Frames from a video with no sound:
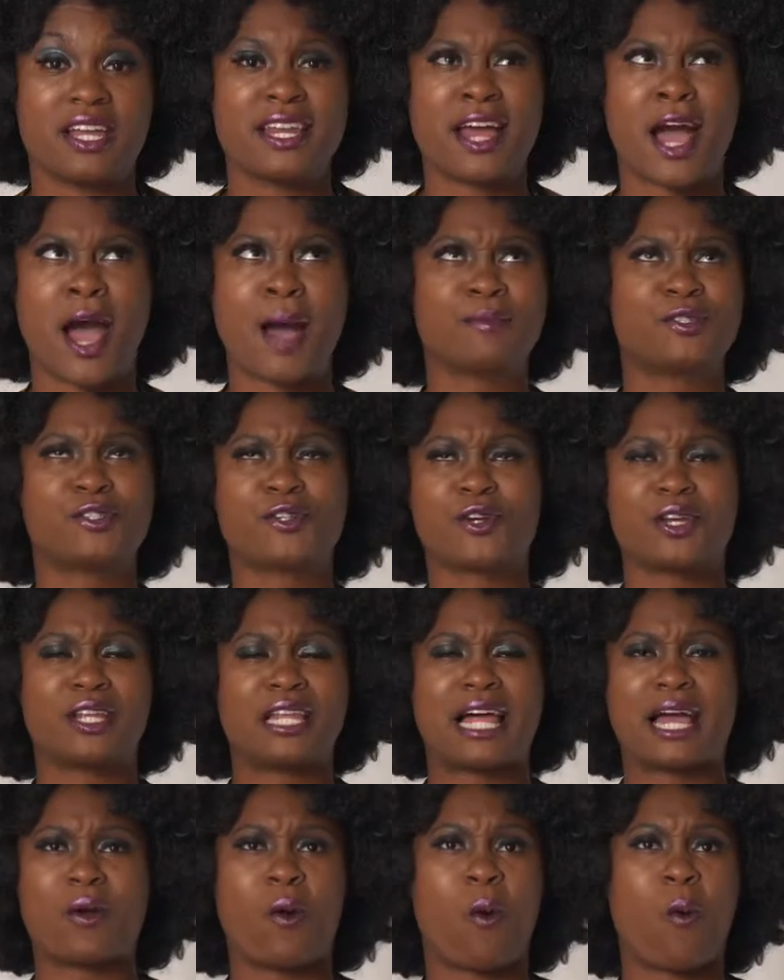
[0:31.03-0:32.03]
Now, I'm sure you're
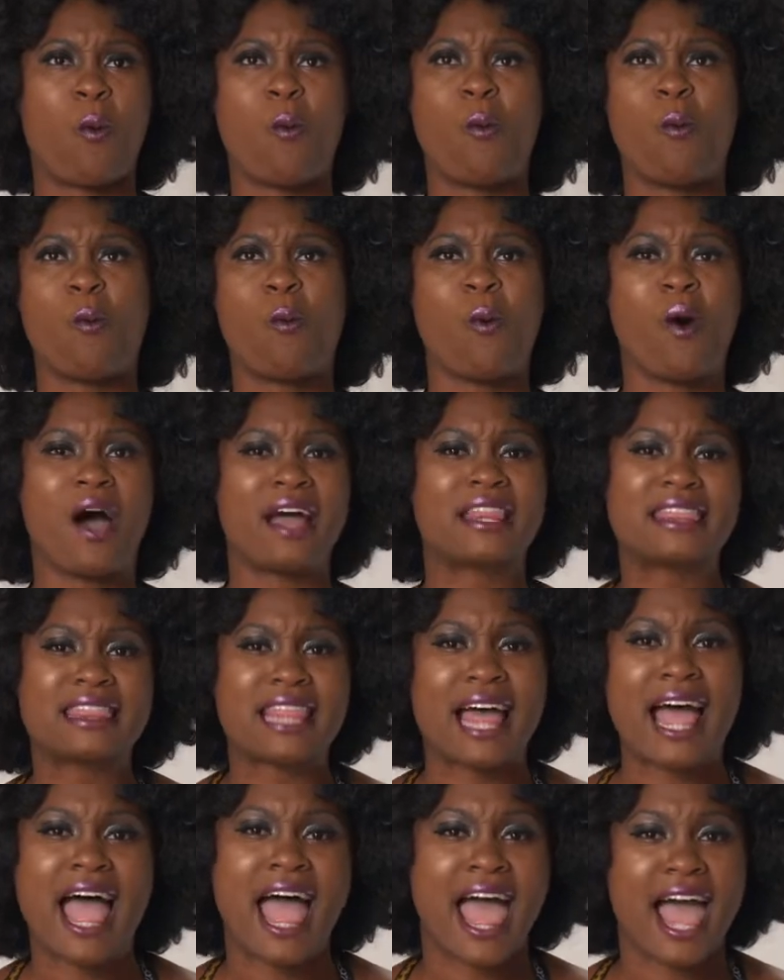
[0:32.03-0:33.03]
like, what
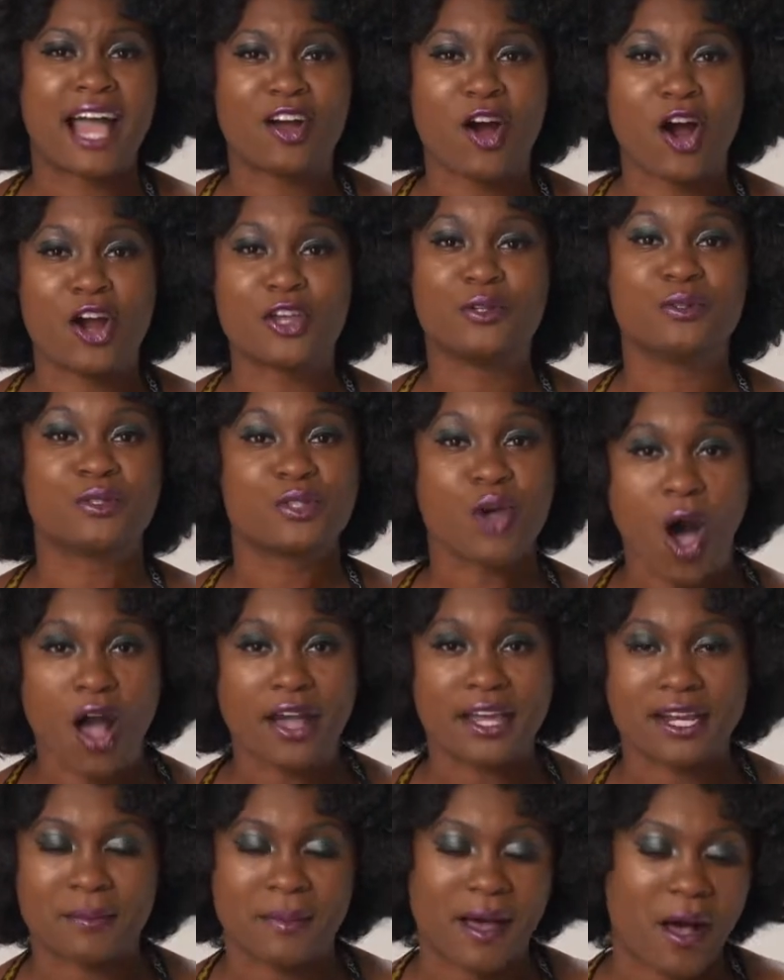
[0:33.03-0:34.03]
the heck are you
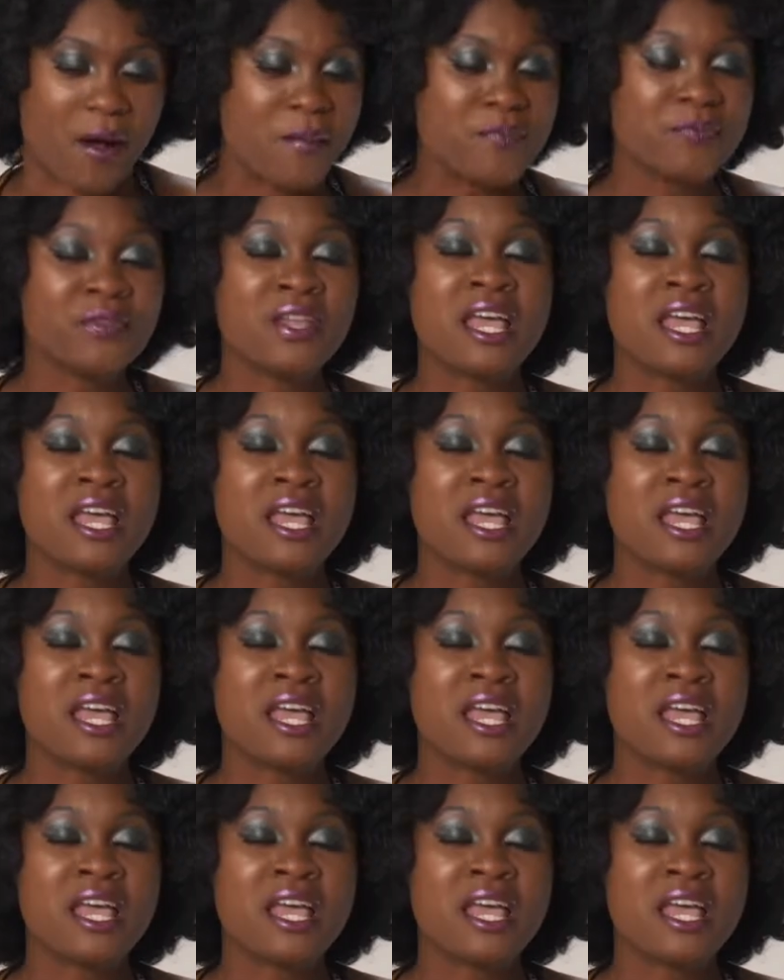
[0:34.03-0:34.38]
talking about?